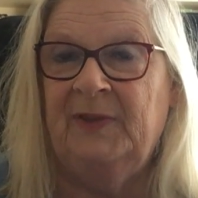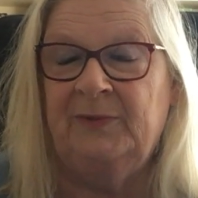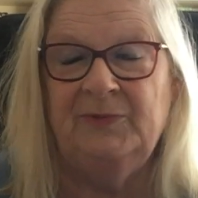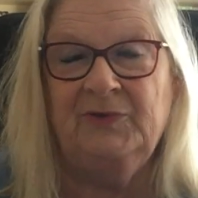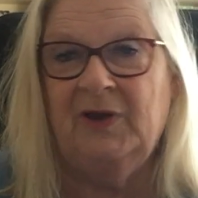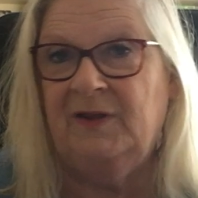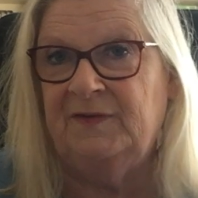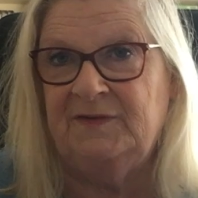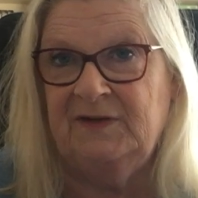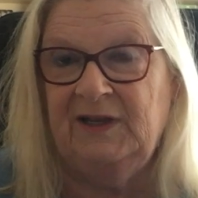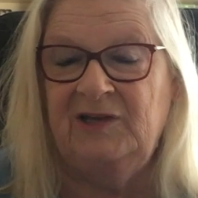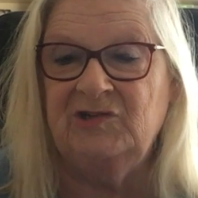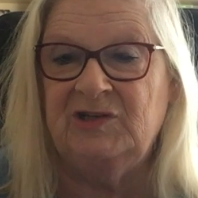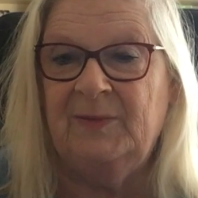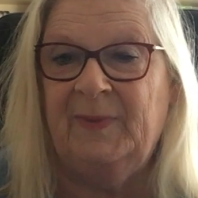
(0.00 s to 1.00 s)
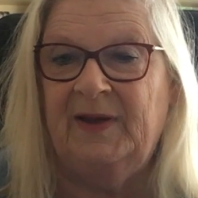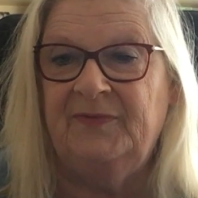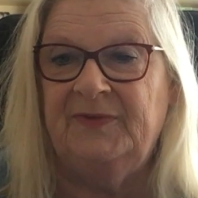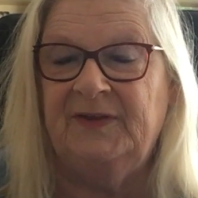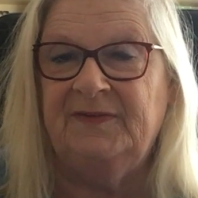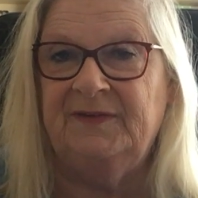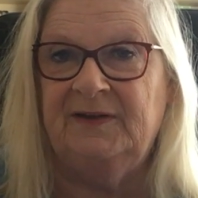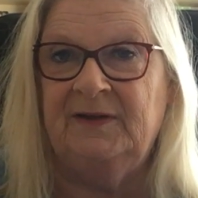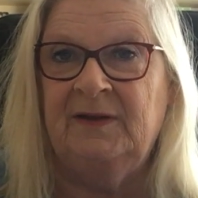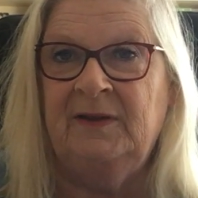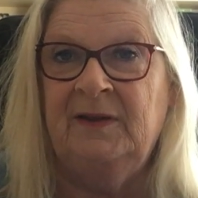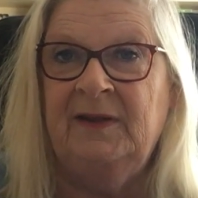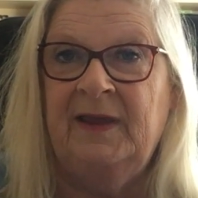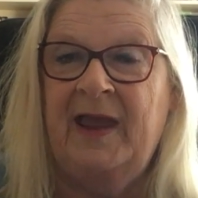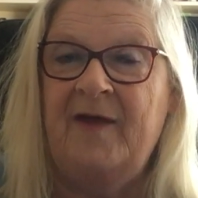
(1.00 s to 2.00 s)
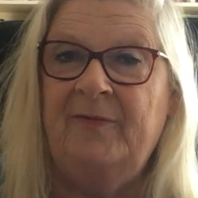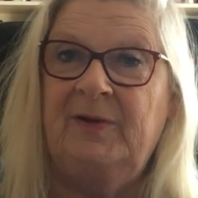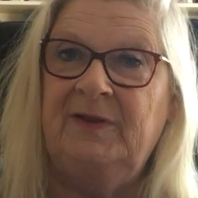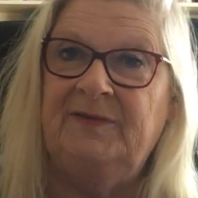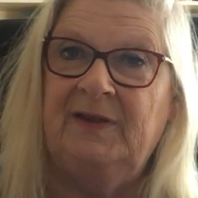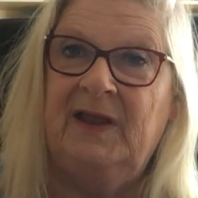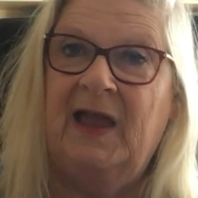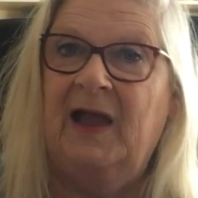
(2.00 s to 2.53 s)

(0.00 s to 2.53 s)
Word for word: And there was consternation about this, and everybody saying,